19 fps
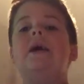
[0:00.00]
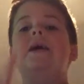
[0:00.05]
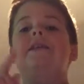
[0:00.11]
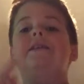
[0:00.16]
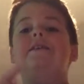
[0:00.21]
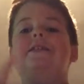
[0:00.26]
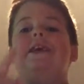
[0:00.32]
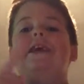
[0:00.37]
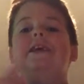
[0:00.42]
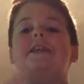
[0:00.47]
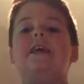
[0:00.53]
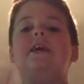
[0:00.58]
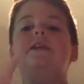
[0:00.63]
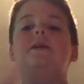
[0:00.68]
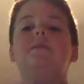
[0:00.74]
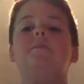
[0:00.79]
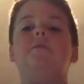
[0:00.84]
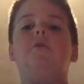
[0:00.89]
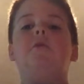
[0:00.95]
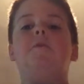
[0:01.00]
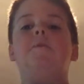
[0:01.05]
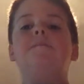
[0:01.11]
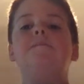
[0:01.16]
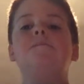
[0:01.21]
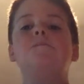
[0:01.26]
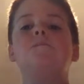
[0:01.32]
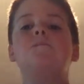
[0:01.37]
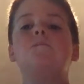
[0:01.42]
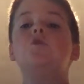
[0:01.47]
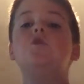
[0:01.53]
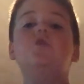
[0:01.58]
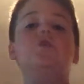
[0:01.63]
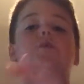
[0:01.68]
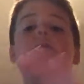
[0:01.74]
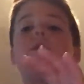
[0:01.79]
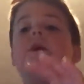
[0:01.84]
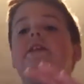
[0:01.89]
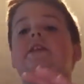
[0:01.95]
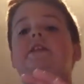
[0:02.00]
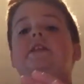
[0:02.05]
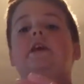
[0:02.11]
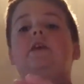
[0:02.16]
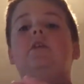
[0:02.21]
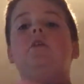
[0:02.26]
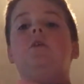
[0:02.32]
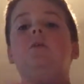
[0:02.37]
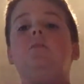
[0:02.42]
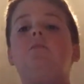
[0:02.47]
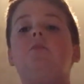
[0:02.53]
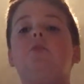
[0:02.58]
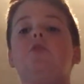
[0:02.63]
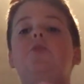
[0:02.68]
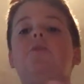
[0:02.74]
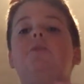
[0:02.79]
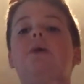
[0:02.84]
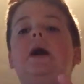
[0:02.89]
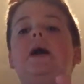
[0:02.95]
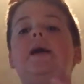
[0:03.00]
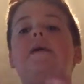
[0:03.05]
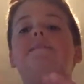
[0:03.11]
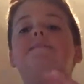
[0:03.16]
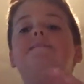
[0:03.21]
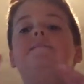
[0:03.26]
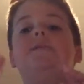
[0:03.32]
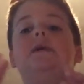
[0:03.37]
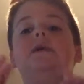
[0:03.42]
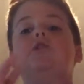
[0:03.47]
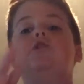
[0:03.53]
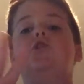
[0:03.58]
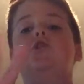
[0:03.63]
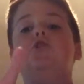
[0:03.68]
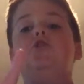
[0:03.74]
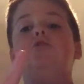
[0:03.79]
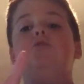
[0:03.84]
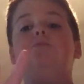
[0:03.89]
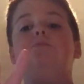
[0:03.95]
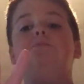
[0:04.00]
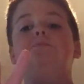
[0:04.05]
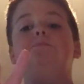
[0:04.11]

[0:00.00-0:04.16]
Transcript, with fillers: Now take that number. You can write this down. Multiply it by 2.